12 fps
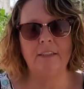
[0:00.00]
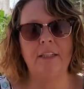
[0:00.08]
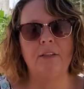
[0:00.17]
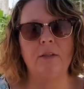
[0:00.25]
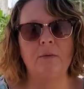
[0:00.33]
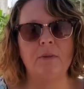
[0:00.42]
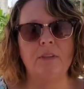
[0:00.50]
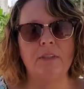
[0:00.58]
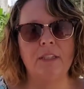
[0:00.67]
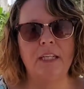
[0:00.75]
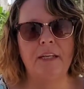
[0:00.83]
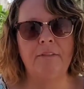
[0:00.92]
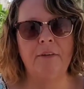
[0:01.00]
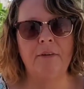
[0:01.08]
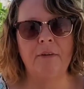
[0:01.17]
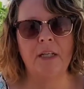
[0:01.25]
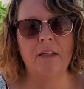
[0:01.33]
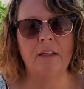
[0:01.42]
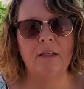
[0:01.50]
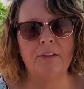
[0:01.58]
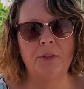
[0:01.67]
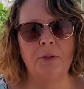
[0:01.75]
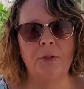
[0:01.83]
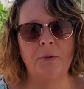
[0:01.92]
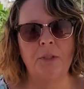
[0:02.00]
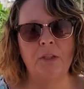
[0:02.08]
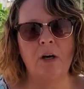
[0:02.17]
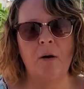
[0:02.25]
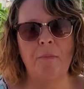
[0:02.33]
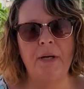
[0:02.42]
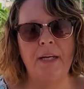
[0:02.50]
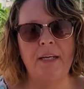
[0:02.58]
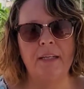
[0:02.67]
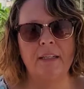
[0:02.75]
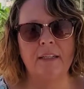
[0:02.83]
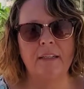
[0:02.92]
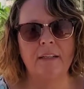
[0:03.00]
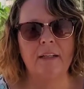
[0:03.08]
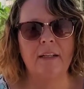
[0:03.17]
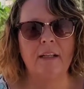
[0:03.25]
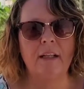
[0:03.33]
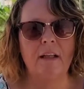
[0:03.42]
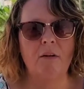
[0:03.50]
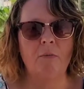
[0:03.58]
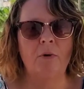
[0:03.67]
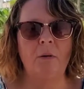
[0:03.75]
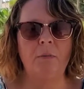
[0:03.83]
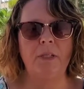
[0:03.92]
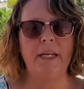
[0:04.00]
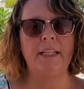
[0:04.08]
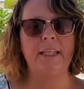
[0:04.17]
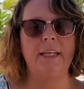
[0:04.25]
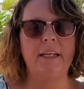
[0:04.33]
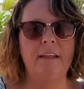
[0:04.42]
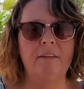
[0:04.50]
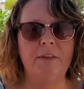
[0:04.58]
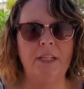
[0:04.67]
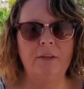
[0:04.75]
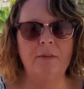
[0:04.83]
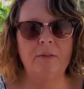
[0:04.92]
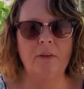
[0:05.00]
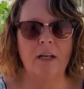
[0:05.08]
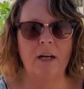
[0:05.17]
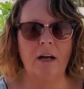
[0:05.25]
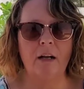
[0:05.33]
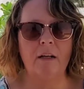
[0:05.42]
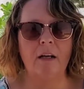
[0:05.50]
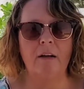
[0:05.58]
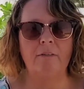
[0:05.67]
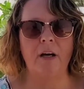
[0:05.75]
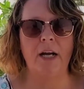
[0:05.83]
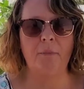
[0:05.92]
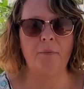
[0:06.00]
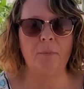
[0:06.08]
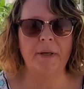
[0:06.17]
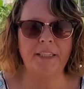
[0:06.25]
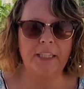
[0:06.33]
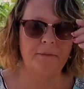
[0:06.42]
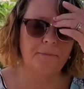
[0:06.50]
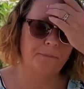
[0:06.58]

Daryl will show you a copy probably at the end of the video of our April budget.